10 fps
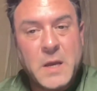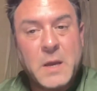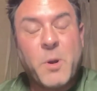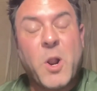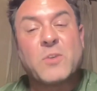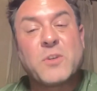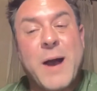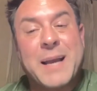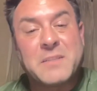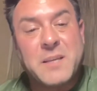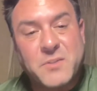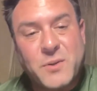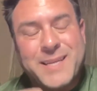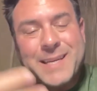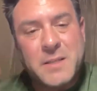but also access
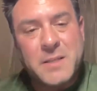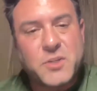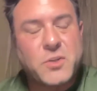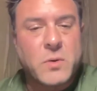to the additional